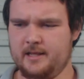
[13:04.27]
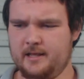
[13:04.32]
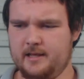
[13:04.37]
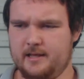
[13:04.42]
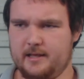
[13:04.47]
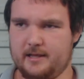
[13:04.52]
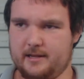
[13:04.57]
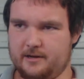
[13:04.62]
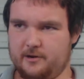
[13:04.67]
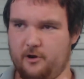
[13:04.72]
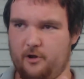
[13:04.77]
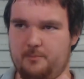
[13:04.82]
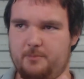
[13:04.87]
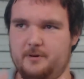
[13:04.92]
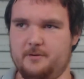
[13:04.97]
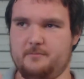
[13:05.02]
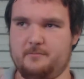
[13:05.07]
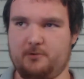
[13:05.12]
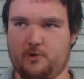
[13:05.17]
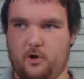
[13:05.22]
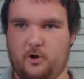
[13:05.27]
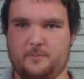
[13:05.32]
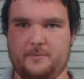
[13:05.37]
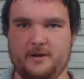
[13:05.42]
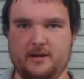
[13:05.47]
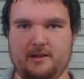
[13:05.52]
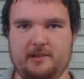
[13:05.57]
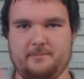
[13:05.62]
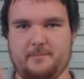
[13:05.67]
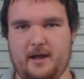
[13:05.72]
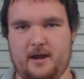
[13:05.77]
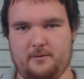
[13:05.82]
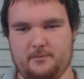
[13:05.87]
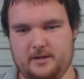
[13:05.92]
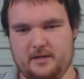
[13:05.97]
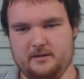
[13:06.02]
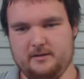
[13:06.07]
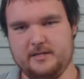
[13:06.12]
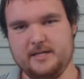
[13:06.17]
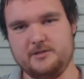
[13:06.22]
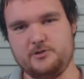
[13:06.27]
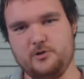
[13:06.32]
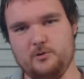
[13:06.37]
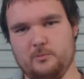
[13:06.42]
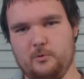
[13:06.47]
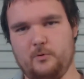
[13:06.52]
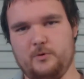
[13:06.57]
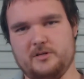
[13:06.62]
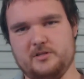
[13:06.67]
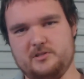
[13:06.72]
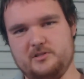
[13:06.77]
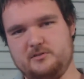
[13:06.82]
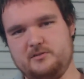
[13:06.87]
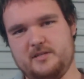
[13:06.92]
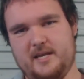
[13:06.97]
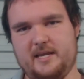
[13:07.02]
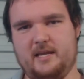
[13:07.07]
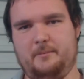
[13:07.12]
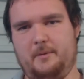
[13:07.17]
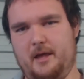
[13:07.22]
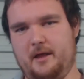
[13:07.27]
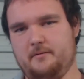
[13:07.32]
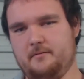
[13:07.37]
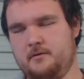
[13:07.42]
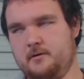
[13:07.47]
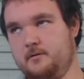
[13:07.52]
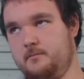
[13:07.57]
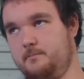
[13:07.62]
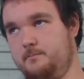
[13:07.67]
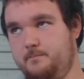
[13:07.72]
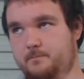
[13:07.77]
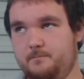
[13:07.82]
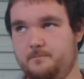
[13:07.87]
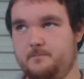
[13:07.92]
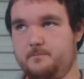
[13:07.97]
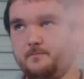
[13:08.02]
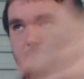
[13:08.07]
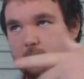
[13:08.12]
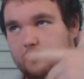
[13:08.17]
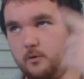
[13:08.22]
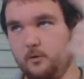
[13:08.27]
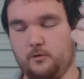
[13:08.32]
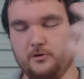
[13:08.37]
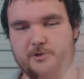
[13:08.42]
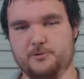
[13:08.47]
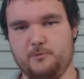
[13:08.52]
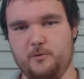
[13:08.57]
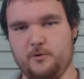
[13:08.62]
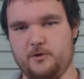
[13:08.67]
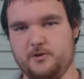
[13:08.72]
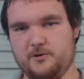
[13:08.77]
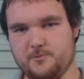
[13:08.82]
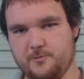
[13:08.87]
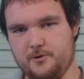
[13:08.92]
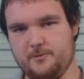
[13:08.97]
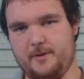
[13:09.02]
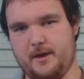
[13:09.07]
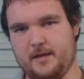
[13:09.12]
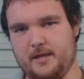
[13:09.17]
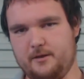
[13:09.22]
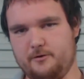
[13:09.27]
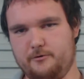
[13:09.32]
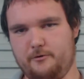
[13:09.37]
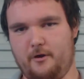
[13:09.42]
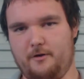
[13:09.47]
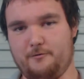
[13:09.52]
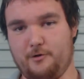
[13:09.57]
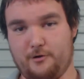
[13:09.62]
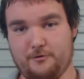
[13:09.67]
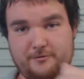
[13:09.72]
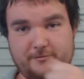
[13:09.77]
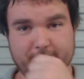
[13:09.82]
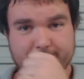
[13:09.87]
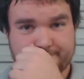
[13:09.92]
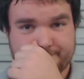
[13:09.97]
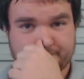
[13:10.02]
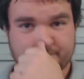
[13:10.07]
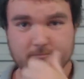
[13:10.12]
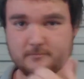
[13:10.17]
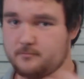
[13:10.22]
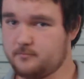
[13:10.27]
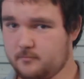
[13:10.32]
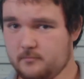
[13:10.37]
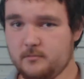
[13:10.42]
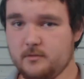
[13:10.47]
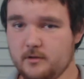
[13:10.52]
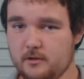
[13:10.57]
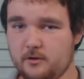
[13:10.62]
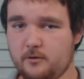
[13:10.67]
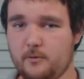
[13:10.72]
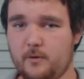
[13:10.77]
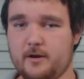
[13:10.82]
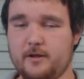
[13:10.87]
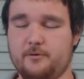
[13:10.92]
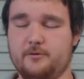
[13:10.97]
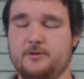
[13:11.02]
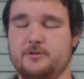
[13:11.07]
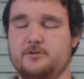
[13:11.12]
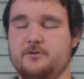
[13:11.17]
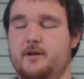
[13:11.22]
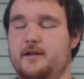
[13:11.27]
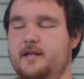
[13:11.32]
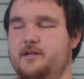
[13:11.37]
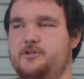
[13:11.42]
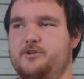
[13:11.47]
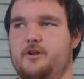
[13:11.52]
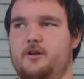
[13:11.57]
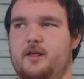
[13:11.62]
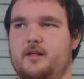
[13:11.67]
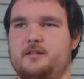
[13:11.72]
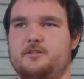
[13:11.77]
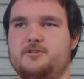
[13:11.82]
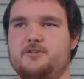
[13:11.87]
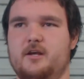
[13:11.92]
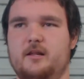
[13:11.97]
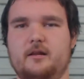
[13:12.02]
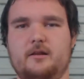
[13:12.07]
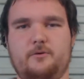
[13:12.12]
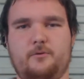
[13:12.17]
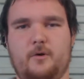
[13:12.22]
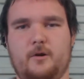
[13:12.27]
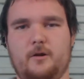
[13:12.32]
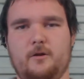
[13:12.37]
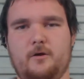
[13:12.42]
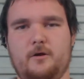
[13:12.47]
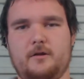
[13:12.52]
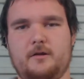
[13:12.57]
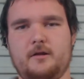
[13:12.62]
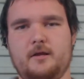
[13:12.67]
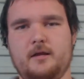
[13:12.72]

and an open cockpit at the back where you could get 2 mortars, take them out, launch mortars, put them back in, drive off. Quite a good design, actually. I like the Sutton quite a lot.